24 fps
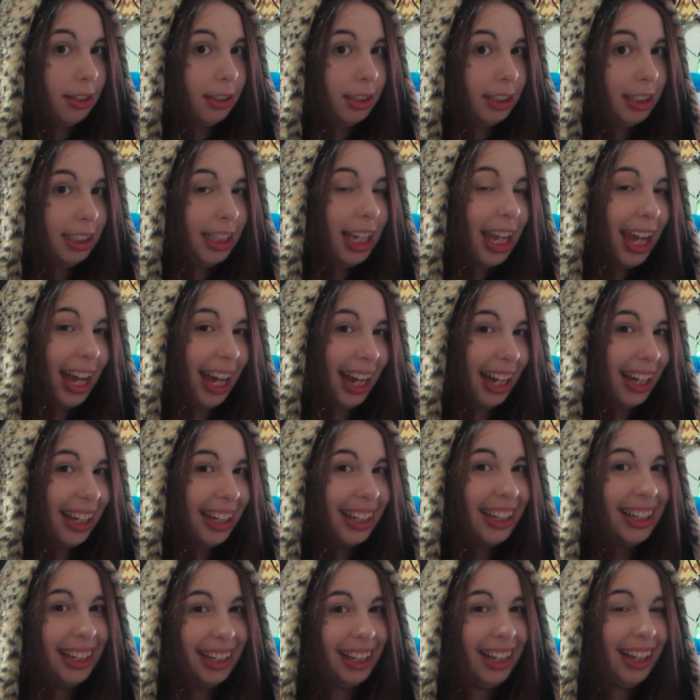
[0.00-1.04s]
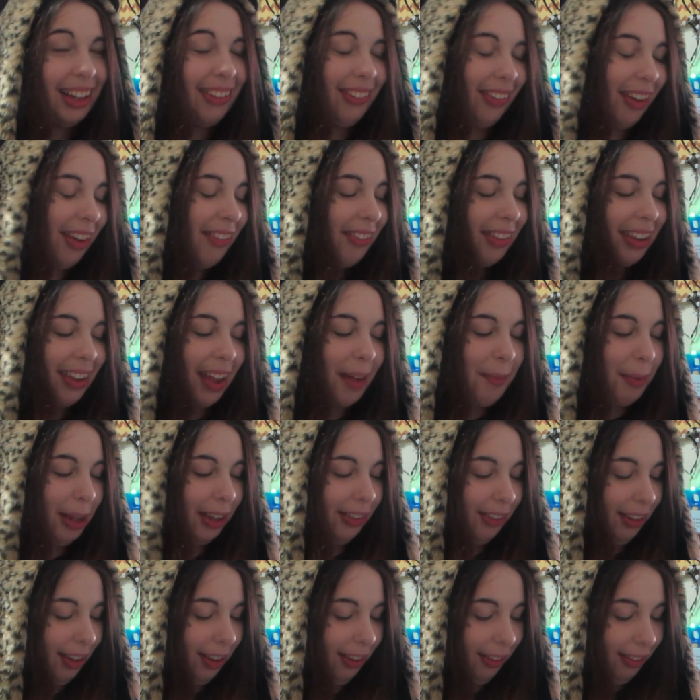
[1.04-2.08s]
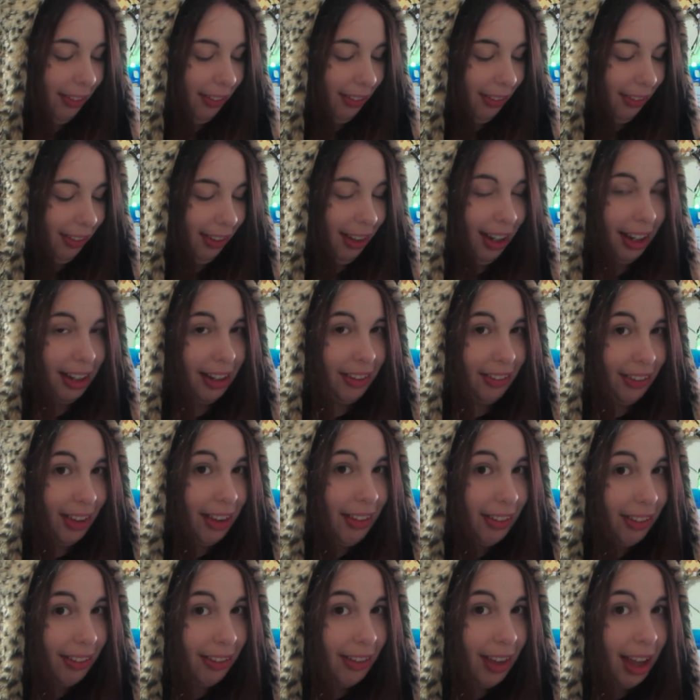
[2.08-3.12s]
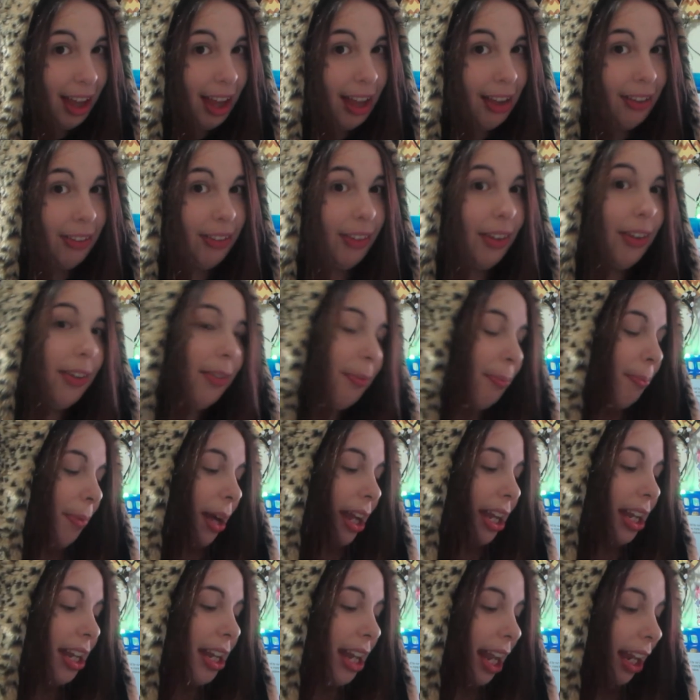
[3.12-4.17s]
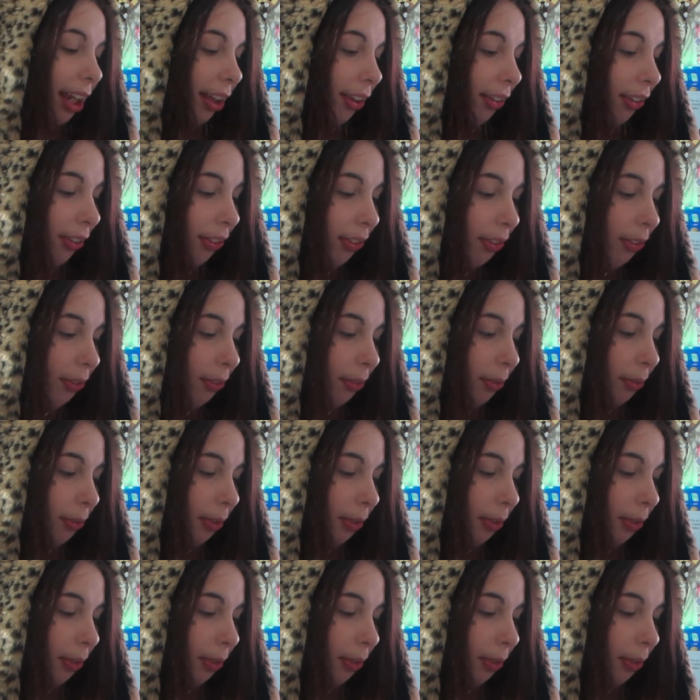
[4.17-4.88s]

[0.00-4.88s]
yeah, so hopefully that makes kind of sense. So my next,